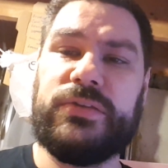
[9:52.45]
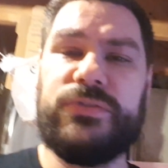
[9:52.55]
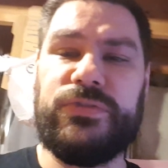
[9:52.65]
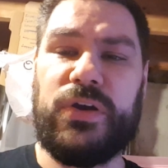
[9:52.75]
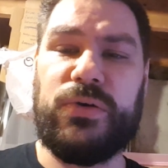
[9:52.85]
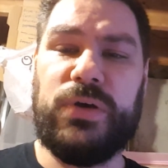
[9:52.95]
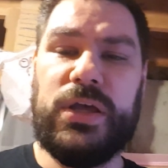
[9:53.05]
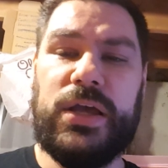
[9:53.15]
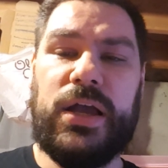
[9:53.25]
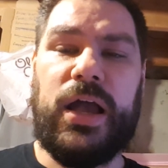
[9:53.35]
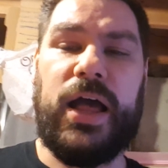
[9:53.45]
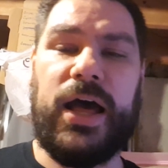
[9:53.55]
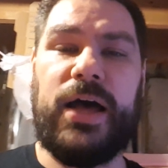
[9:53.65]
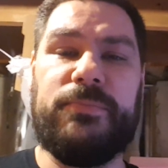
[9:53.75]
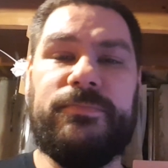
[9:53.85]
So,
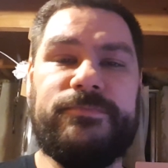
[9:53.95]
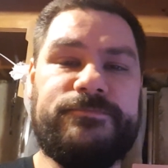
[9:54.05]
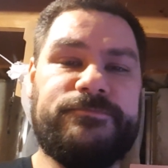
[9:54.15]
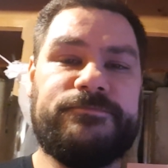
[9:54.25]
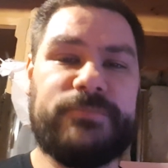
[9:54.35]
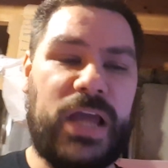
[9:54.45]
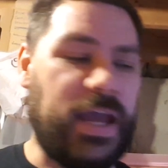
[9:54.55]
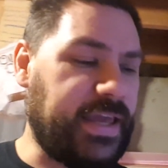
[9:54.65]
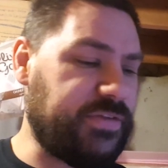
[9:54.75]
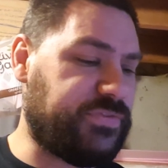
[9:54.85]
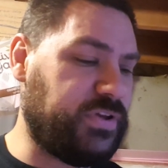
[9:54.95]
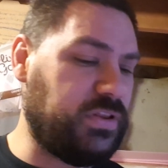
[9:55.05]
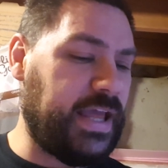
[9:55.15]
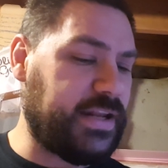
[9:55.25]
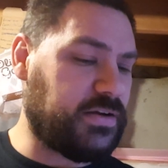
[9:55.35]
I guess till
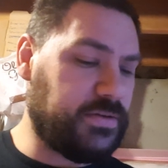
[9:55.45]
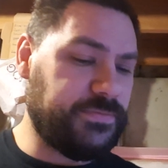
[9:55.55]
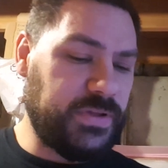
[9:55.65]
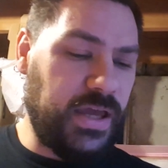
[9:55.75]
later.